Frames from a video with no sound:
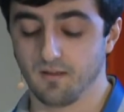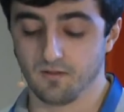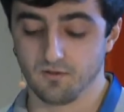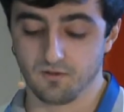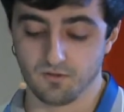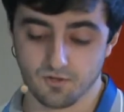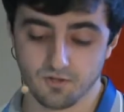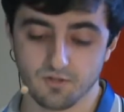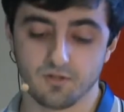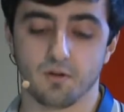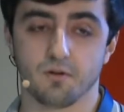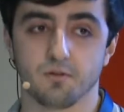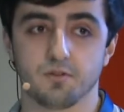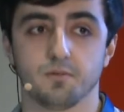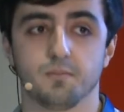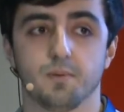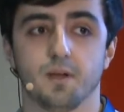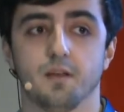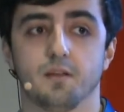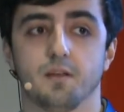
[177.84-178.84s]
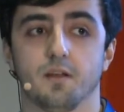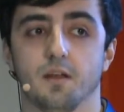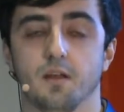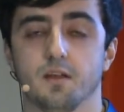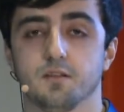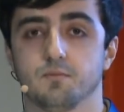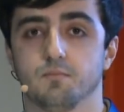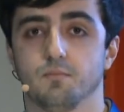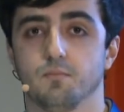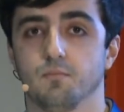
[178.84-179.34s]
you should automate
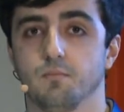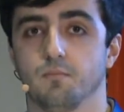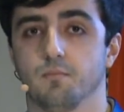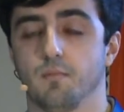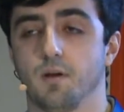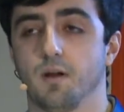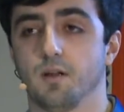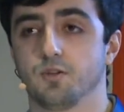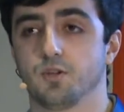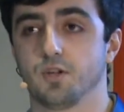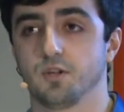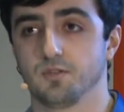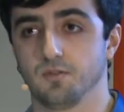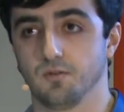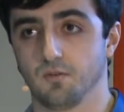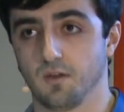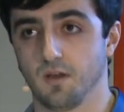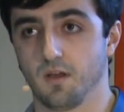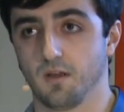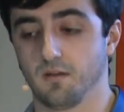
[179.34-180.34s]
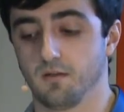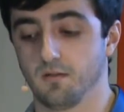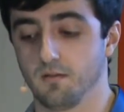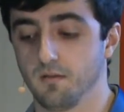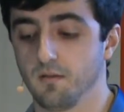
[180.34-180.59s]
as much as you can.